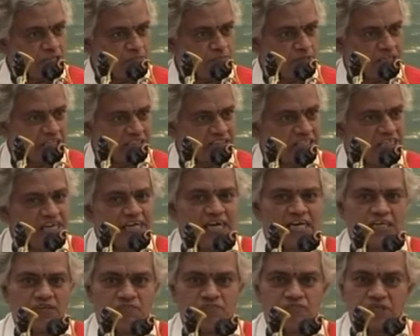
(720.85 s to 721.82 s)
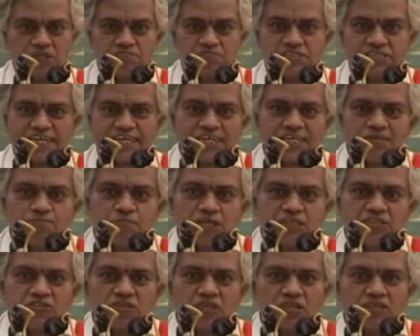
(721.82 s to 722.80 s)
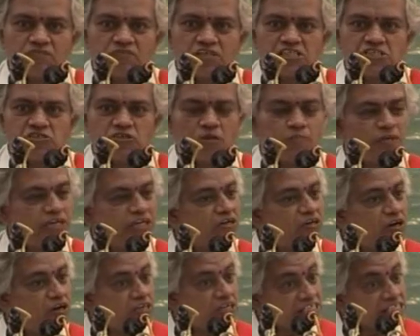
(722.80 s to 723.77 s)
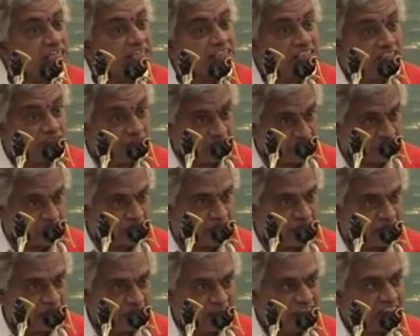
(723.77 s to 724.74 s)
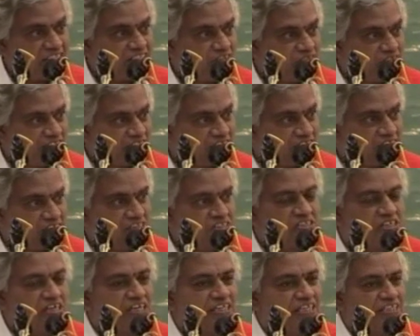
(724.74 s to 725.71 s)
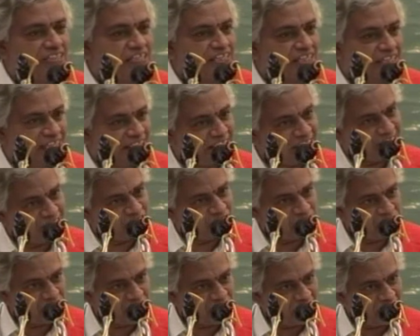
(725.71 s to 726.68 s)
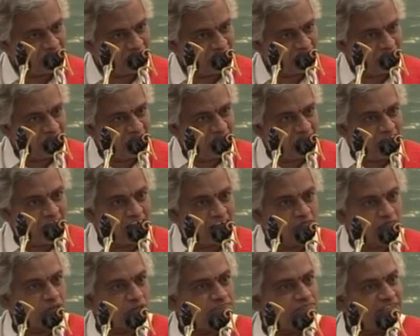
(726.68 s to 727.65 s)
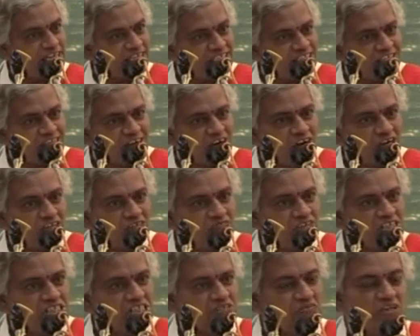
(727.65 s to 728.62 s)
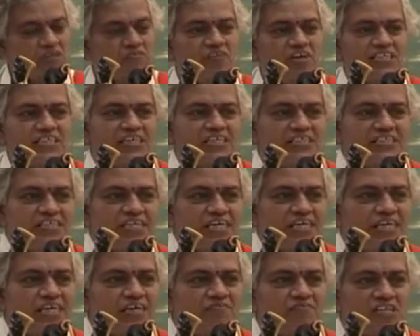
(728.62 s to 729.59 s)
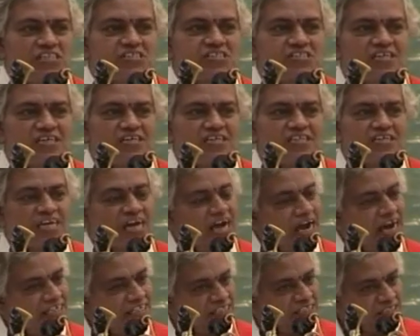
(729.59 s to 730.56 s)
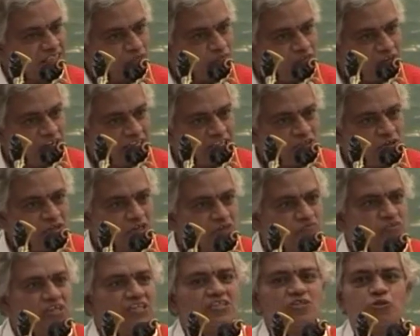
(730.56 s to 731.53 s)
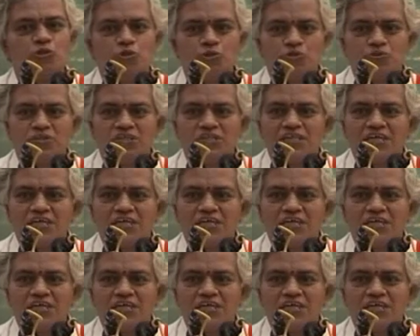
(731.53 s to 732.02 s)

birth, and from second birth onwards you will be called as dvija. Dvidha jayate iti dvijaha. And from that day onwards your Vedadhyayana will start under the feet of Guru.